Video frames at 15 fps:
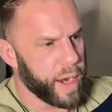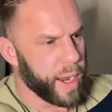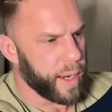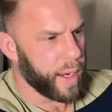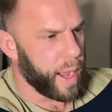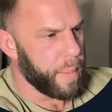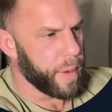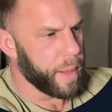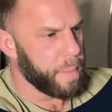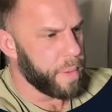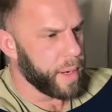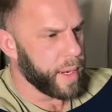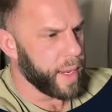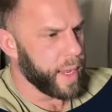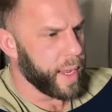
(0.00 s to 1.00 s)
and I'm going to
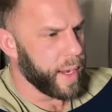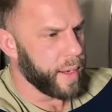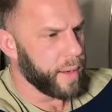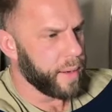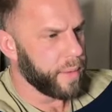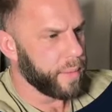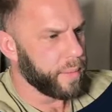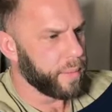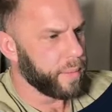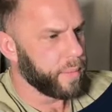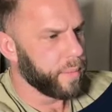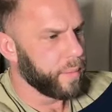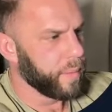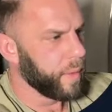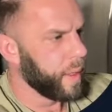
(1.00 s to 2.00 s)
put in,
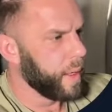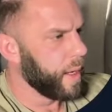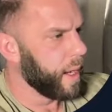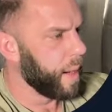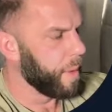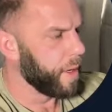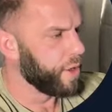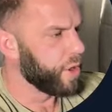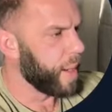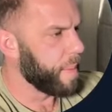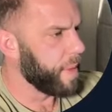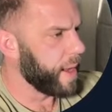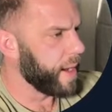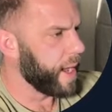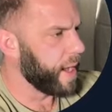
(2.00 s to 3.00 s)
I'm going to drop
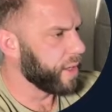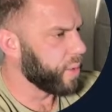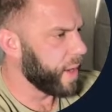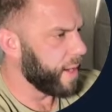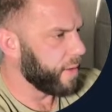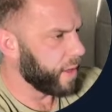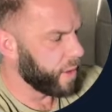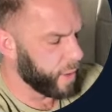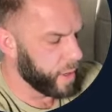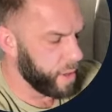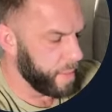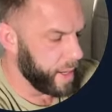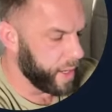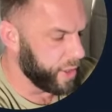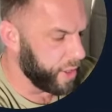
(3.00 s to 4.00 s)
that down so we have a little
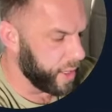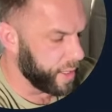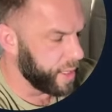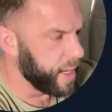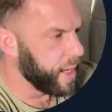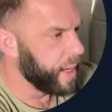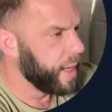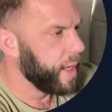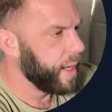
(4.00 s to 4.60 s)
room here so you can see.